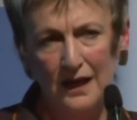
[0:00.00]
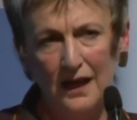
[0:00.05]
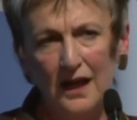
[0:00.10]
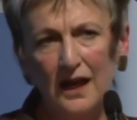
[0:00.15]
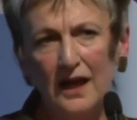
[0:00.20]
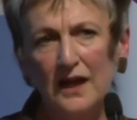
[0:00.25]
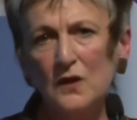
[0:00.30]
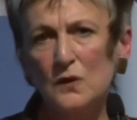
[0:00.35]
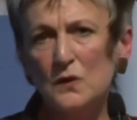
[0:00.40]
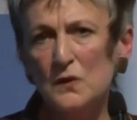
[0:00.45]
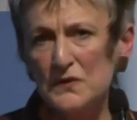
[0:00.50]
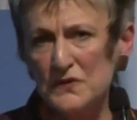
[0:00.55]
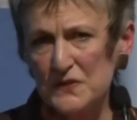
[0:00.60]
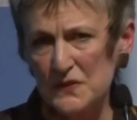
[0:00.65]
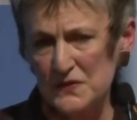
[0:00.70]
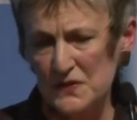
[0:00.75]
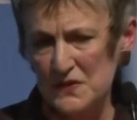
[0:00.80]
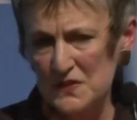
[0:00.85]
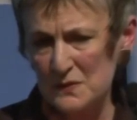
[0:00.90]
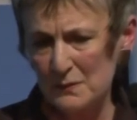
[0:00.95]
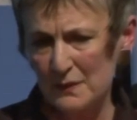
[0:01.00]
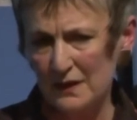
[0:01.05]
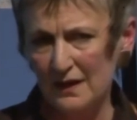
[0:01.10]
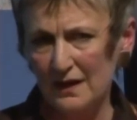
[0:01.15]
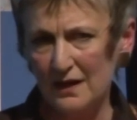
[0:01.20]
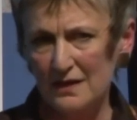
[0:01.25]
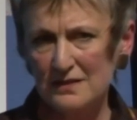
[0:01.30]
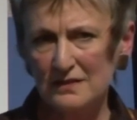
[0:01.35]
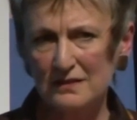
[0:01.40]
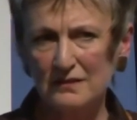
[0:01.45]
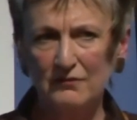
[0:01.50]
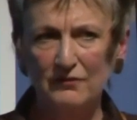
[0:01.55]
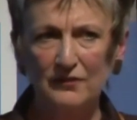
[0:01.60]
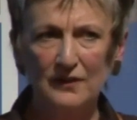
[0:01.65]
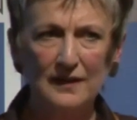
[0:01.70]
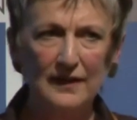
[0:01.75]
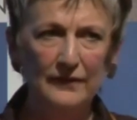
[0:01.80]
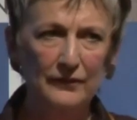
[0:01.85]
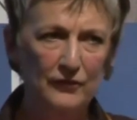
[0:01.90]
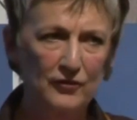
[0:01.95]
I also suspect that
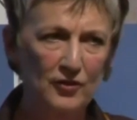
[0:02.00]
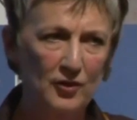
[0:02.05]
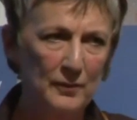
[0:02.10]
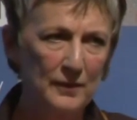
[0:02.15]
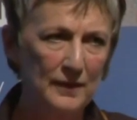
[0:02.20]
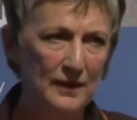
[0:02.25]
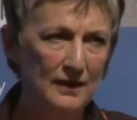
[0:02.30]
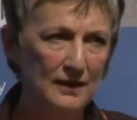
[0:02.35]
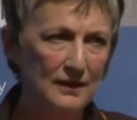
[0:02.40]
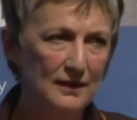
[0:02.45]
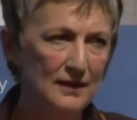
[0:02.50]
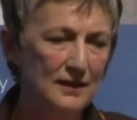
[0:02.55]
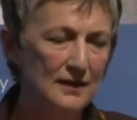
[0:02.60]
philanthropy